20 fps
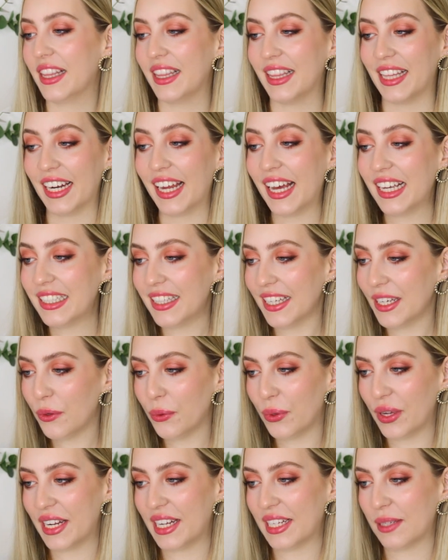the last thing
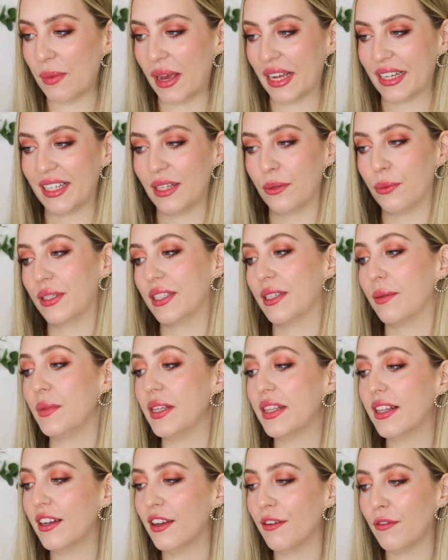Quinn expected was to
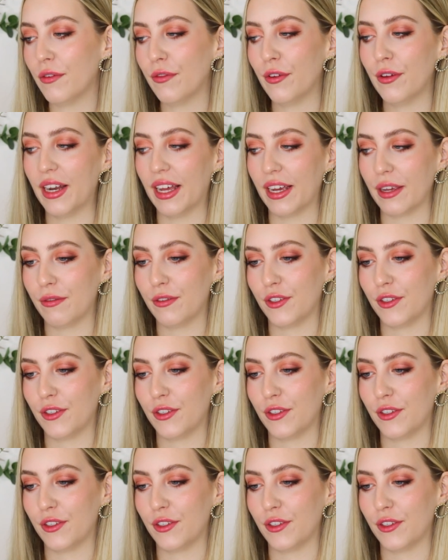meet the love of her life